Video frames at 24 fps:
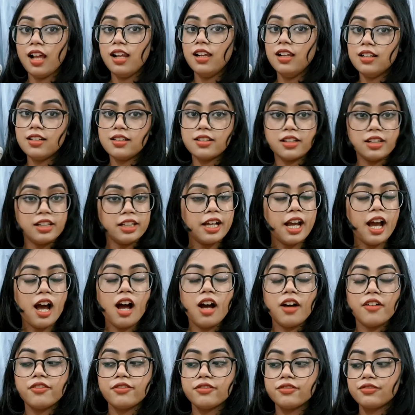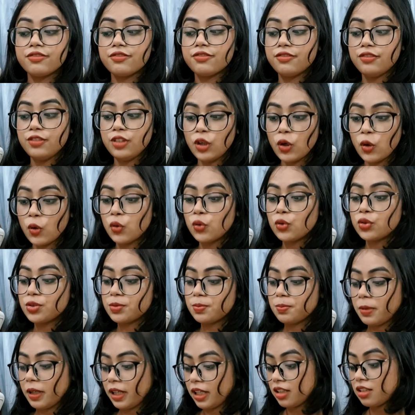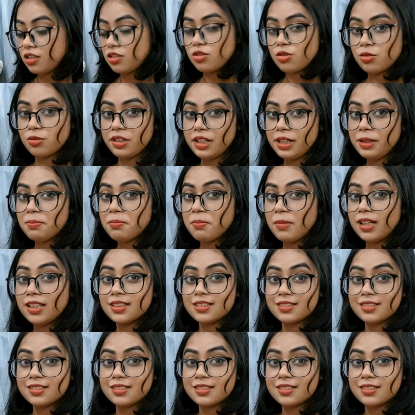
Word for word: I literally have no space to keep my